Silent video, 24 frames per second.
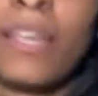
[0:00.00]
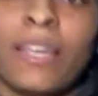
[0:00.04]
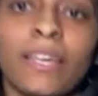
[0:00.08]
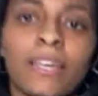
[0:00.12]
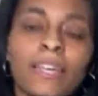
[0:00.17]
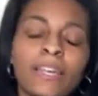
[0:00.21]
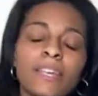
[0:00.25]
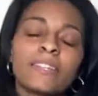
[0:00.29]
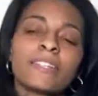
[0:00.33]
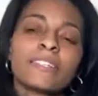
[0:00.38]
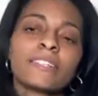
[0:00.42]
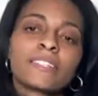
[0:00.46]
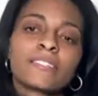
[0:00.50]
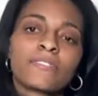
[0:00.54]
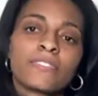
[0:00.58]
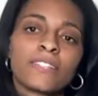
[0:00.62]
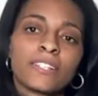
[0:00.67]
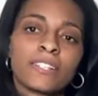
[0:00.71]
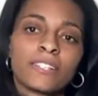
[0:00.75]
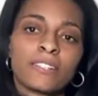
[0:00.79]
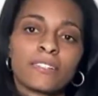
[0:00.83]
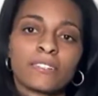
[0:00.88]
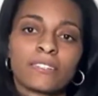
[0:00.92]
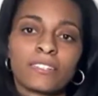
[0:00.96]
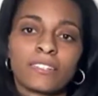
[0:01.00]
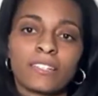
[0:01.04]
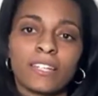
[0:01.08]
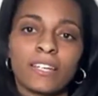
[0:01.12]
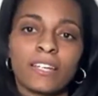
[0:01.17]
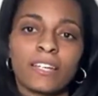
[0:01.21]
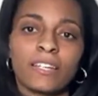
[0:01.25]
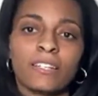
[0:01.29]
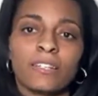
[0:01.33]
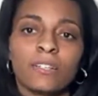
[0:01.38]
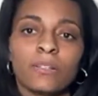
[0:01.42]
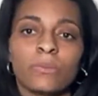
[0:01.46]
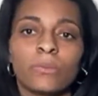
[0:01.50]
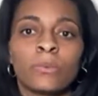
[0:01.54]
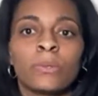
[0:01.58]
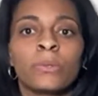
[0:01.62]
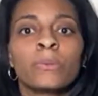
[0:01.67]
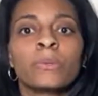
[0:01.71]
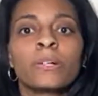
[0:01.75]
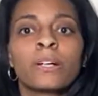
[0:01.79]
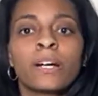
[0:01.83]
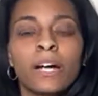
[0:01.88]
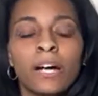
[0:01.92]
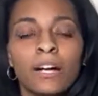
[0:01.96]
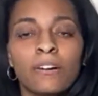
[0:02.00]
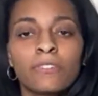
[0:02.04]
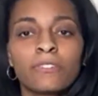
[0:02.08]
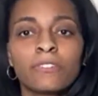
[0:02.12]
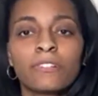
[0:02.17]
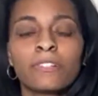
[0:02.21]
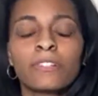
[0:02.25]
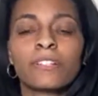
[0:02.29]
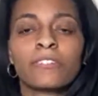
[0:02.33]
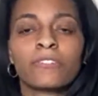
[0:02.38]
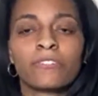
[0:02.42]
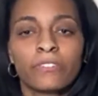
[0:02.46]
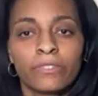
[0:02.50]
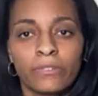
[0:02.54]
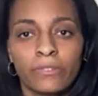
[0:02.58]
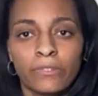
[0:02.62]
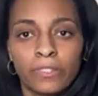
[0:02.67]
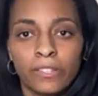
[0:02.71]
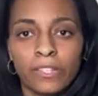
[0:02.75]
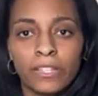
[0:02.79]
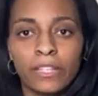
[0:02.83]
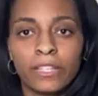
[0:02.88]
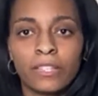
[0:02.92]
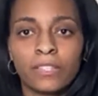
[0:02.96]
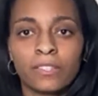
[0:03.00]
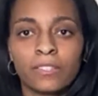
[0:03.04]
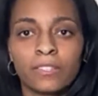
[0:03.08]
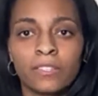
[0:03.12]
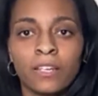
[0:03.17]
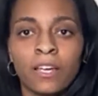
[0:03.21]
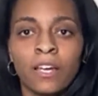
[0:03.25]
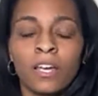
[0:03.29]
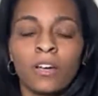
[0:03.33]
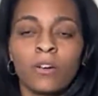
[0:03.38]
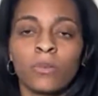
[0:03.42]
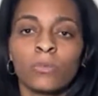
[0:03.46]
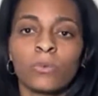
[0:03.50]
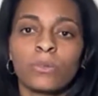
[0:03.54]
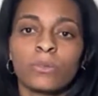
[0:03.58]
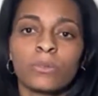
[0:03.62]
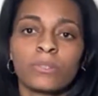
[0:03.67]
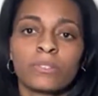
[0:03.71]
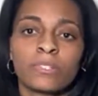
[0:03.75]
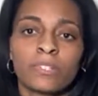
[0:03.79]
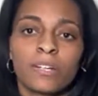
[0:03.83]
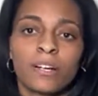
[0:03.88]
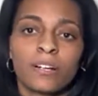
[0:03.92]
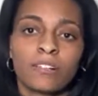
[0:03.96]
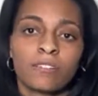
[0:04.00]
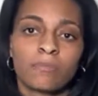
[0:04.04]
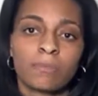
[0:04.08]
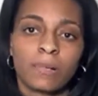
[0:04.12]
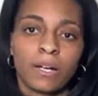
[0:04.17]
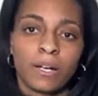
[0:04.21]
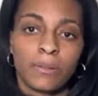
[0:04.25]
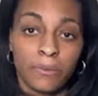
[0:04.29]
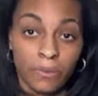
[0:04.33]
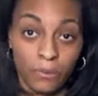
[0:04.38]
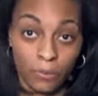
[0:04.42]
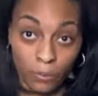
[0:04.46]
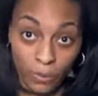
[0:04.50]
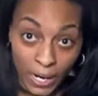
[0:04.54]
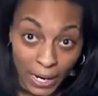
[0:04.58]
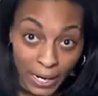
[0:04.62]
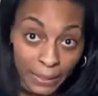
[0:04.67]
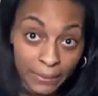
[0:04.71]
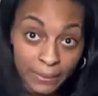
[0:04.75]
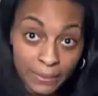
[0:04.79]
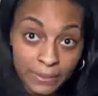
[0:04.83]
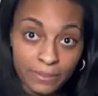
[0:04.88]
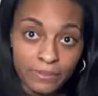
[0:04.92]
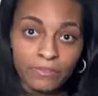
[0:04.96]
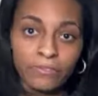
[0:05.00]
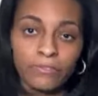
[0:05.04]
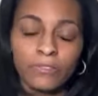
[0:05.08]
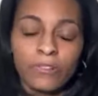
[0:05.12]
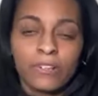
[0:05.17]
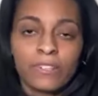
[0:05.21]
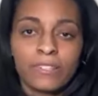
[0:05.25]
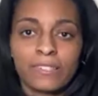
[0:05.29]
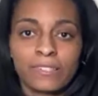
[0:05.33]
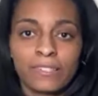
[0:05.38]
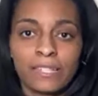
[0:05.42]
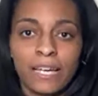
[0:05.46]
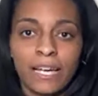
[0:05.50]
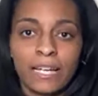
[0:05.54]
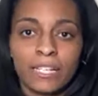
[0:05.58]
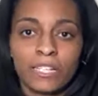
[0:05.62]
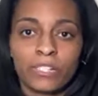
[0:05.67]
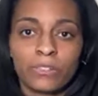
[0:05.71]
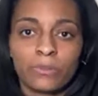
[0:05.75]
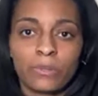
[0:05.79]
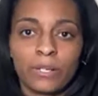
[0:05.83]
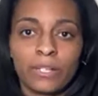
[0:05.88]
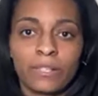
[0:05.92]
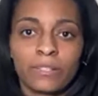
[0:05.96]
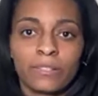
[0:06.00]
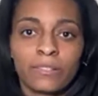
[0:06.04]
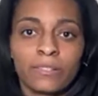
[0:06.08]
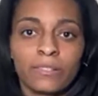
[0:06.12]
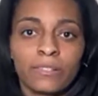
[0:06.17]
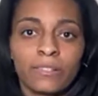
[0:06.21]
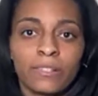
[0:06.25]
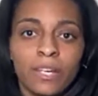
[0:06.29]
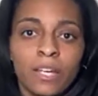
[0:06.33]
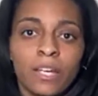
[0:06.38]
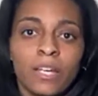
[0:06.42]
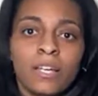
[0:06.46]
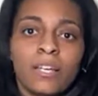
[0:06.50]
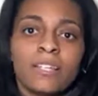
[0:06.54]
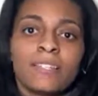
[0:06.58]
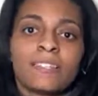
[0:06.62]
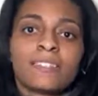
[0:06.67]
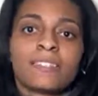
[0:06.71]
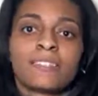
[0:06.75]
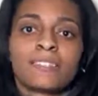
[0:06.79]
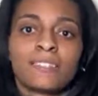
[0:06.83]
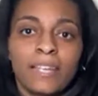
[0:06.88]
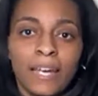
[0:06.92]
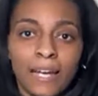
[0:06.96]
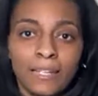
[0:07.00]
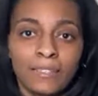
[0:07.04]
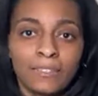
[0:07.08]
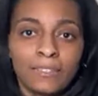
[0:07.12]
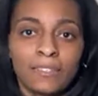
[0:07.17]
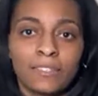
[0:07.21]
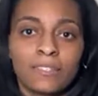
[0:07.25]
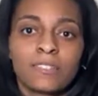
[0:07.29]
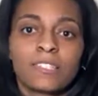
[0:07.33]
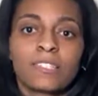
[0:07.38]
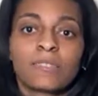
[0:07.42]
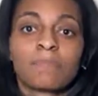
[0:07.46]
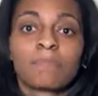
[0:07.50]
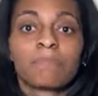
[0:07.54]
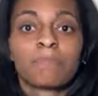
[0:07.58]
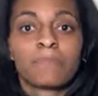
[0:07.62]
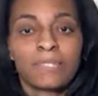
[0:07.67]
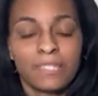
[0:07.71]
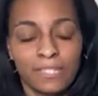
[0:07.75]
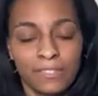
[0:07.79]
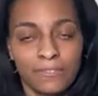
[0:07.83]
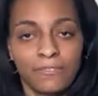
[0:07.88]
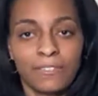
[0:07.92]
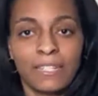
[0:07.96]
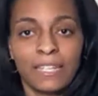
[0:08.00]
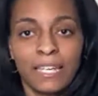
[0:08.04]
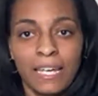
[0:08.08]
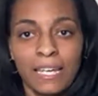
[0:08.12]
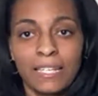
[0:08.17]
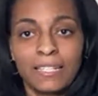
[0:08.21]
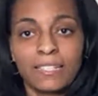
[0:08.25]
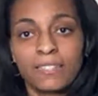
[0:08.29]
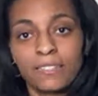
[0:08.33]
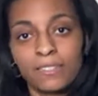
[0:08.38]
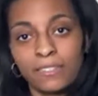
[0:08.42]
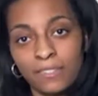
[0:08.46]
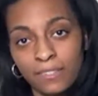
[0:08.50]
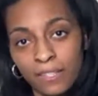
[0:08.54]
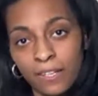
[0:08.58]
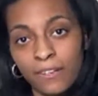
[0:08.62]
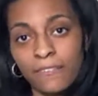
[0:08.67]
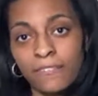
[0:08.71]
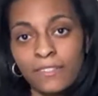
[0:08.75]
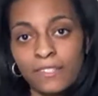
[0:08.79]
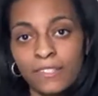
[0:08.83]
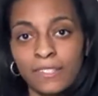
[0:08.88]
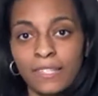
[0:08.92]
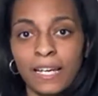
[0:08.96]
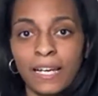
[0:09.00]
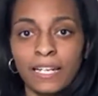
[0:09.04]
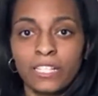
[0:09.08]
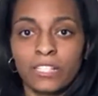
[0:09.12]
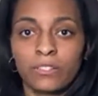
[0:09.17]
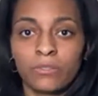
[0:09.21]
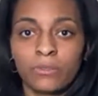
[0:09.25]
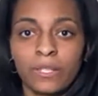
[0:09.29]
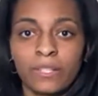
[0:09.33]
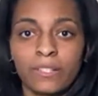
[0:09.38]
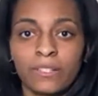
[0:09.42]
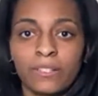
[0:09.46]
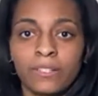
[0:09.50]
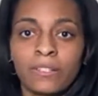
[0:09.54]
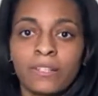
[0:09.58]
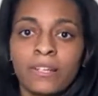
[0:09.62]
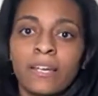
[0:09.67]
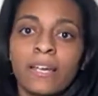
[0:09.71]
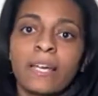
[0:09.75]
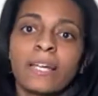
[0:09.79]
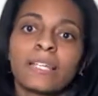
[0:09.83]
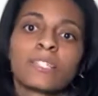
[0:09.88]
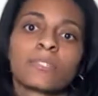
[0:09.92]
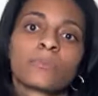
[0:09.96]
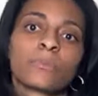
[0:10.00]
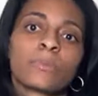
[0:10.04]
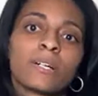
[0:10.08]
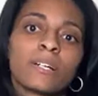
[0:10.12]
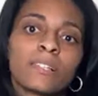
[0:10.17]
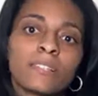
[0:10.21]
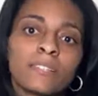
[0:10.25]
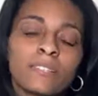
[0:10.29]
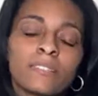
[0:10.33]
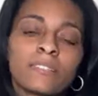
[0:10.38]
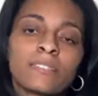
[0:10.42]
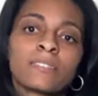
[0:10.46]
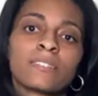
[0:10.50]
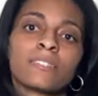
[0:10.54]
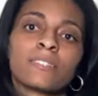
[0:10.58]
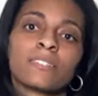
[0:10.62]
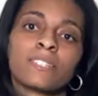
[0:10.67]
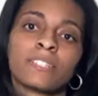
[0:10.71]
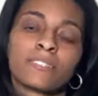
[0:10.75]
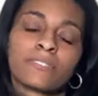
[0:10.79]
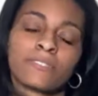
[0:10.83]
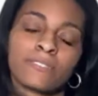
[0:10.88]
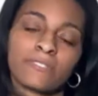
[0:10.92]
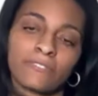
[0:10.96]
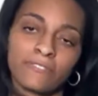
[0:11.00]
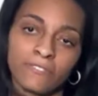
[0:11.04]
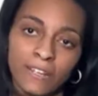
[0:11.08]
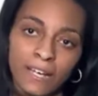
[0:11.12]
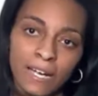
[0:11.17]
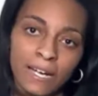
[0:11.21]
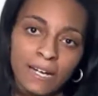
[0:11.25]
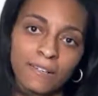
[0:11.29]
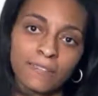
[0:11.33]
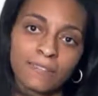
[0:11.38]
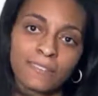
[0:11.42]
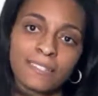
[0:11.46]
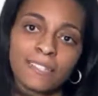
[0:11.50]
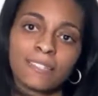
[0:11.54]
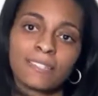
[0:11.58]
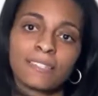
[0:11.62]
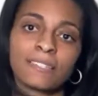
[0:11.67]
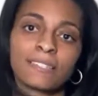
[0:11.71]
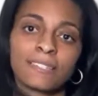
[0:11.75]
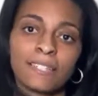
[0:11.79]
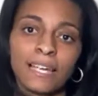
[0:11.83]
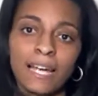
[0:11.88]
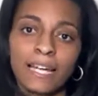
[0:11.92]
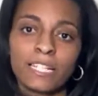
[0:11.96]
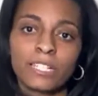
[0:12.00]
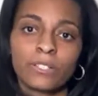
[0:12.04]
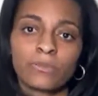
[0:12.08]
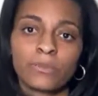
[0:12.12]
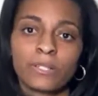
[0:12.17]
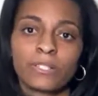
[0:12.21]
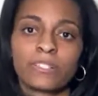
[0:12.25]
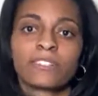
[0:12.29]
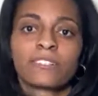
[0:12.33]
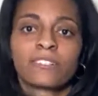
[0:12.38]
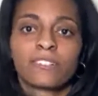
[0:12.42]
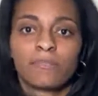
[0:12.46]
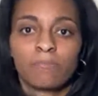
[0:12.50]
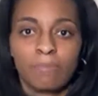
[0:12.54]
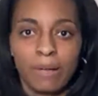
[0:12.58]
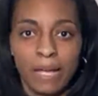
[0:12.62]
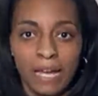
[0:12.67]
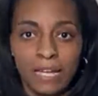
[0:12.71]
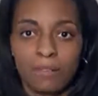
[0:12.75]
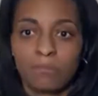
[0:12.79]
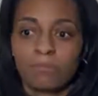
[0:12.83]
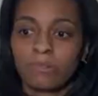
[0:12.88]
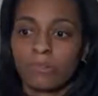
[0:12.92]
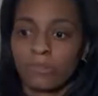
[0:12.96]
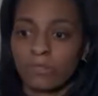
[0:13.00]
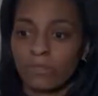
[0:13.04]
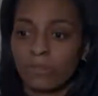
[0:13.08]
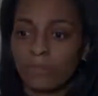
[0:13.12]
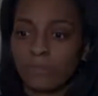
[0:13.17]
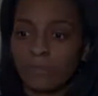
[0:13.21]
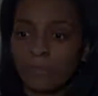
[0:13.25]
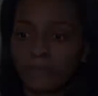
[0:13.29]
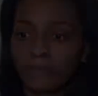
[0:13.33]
In this video today, we will cover a few things. We will talk about the wiring for this actuator, technical specifications of this actuator, as well as the different valves that this actuator is compatible to.